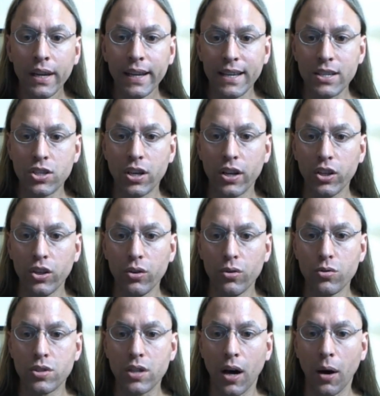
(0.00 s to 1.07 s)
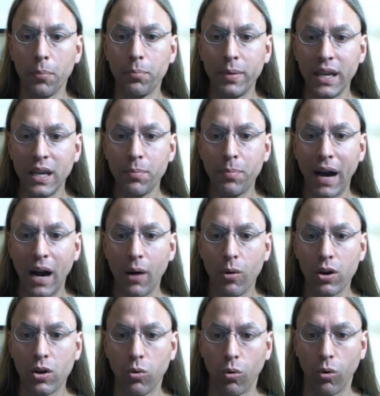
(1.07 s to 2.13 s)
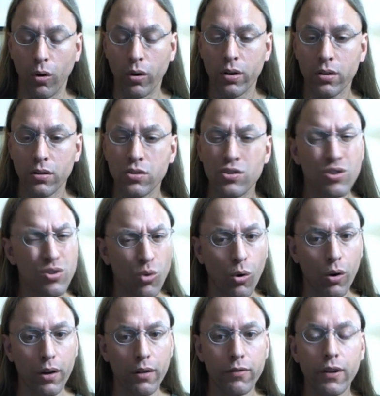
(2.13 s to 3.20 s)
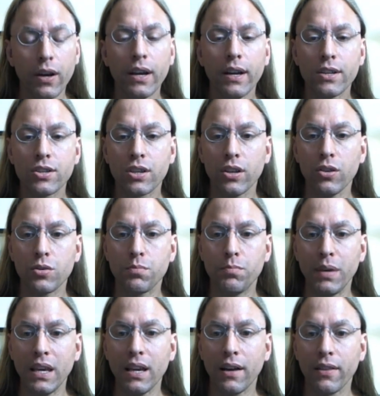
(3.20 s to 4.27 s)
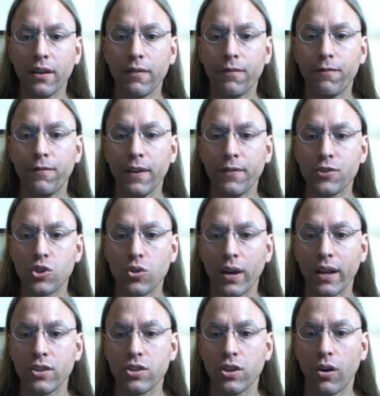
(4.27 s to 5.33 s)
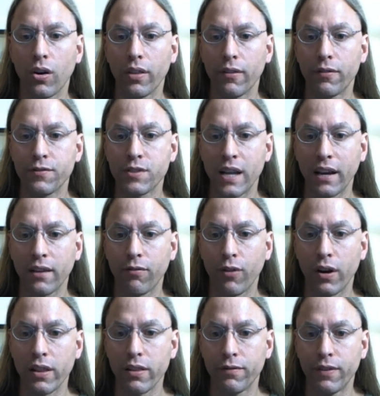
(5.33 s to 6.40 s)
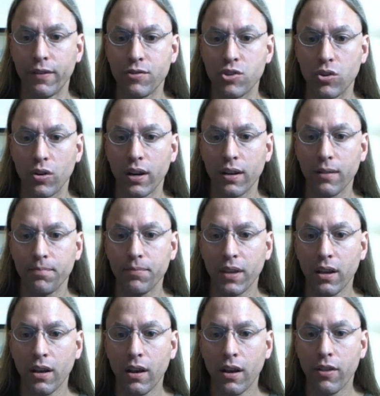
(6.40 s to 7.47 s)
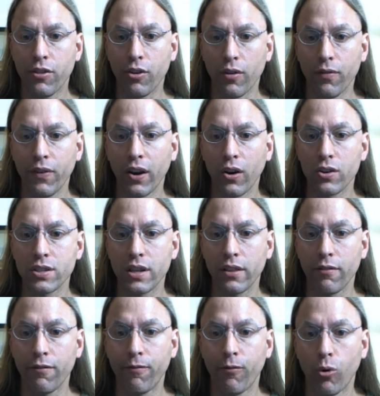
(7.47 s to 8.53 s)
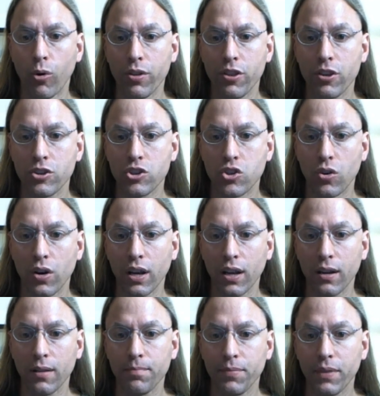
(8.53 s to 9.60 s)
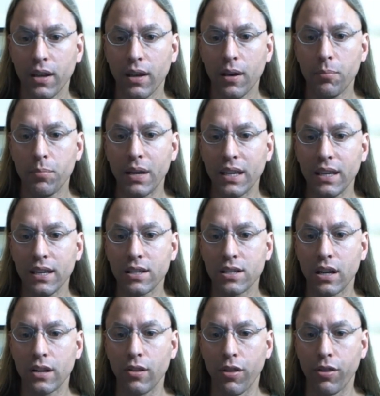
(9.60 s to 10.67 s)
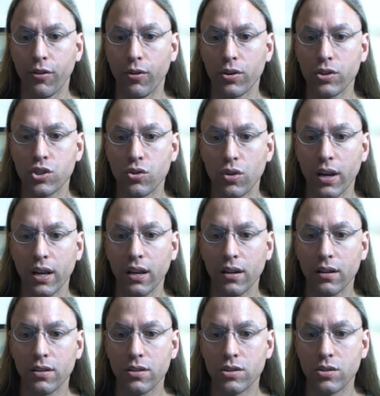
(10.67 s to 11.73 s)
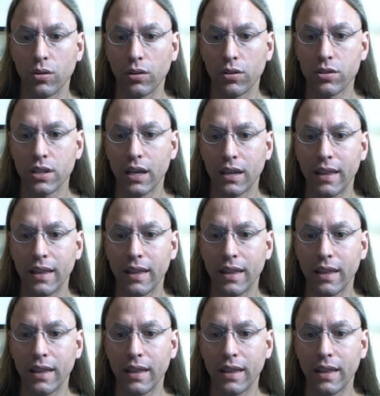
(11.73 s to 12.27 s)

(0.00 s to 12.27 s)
is going to use a B power chord, sort of. It's going to use B on the 5th string, so you're on the 2nd fret of the 5th string. Third finger is on the 4th string. Pinky is on the 3rd string, so it looks like